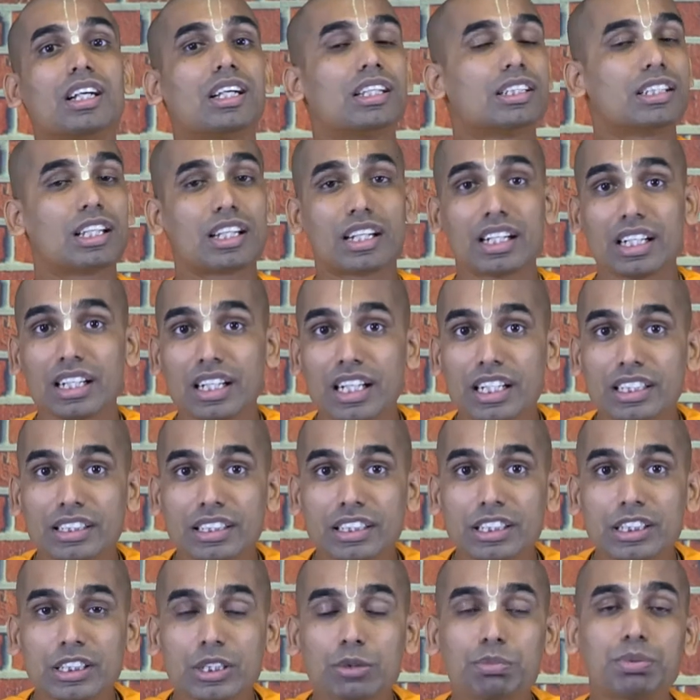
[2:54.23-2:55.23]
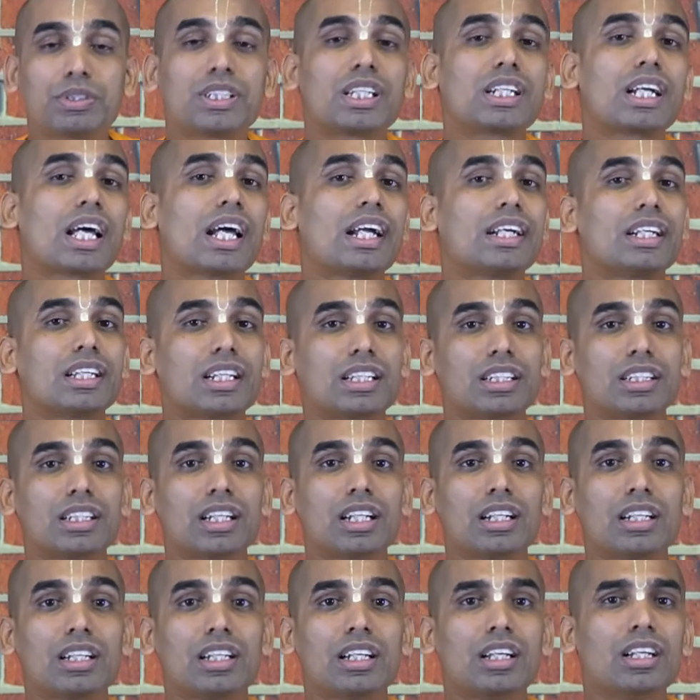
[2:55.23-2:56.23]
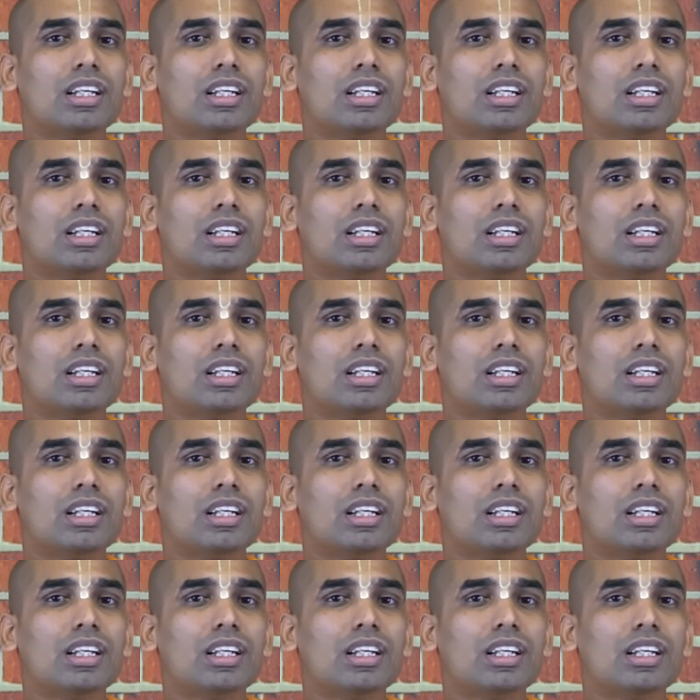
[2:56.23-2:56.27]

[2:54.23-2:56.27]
the relationships are eternal,